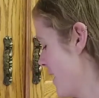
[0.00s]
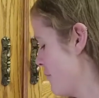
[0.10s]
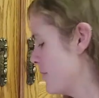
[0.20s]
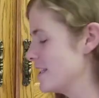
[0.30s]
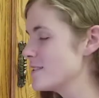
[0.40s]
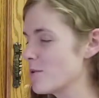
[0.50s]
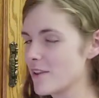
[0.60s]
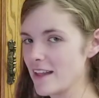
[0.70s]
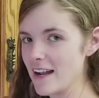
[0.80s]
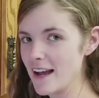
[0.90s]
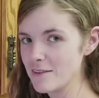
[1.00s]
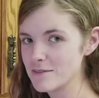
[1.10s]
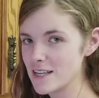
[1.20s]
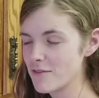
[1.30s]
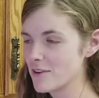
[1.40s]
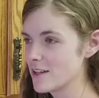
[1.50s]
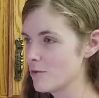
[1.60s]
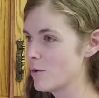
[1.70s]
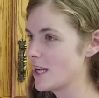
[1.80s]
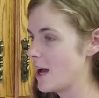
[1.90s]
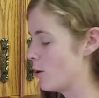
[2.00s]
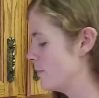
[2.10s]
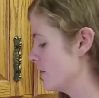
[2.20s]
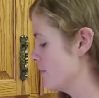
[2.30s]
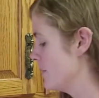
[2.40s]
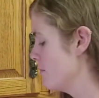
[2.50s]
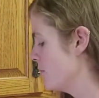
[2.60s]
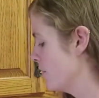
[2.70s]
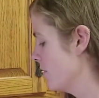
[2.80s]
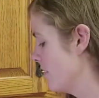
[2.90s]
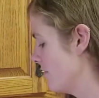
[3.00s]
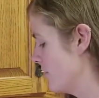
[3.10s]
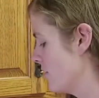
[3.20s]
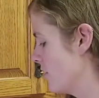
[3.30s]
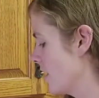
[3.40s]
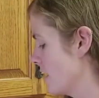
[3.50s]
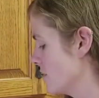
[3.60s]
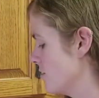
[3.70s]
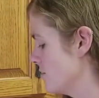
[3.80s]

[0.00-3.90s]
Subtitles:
But it's worth it. I definitely want to help other people if they're looking to